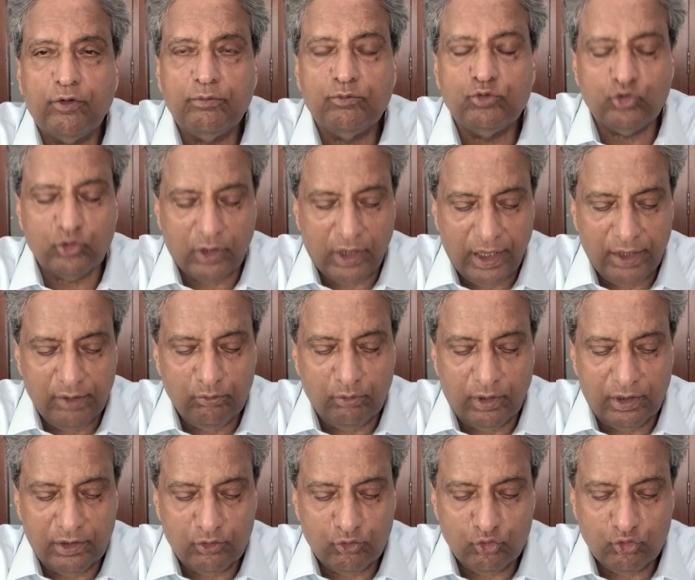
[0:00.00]
July
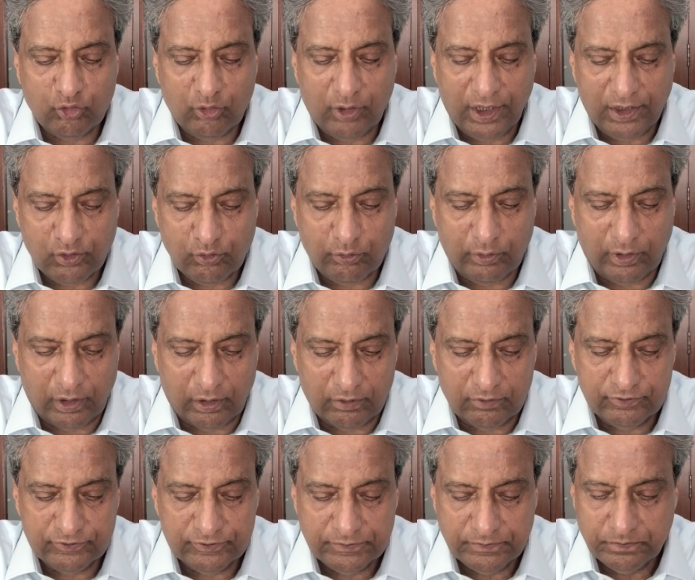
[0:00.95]
1 to July
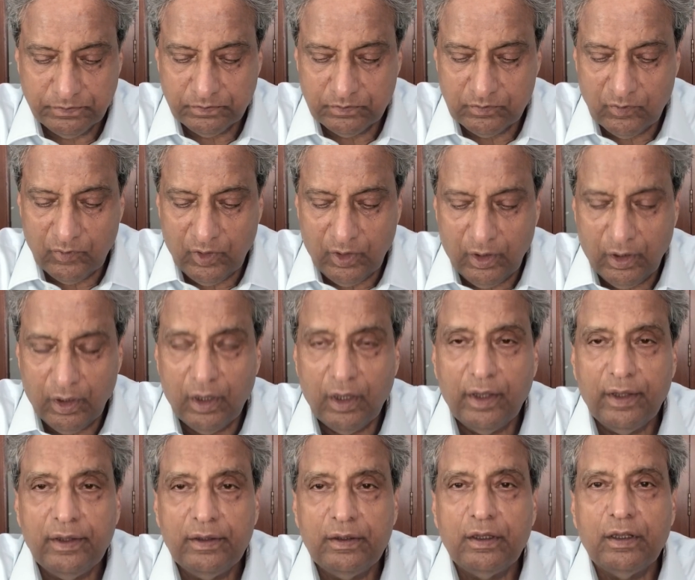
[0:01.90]
12,
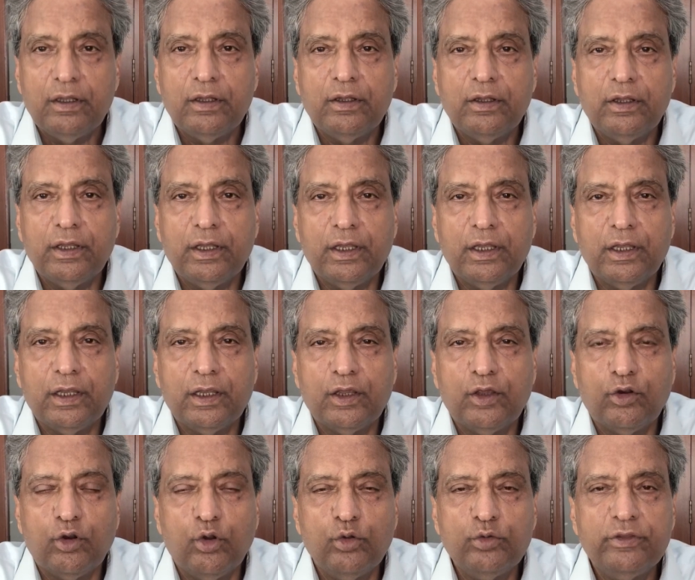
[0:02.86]
the
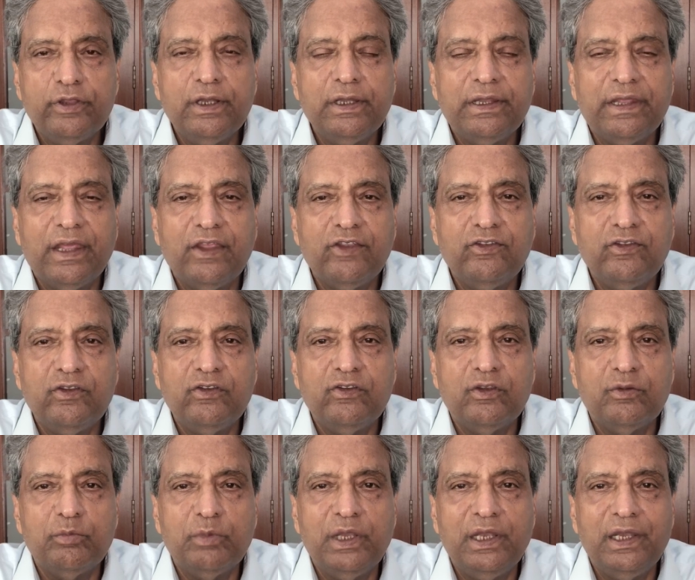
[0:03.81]
growth in cases
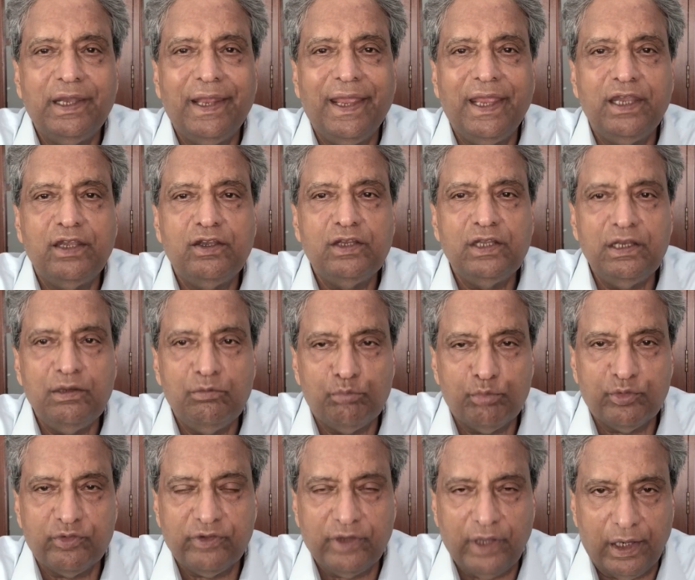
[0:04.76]
has been
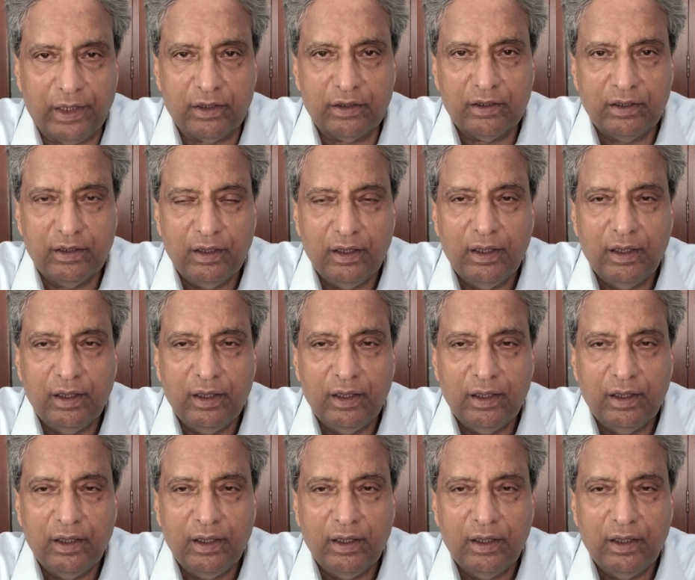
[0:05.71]
18%.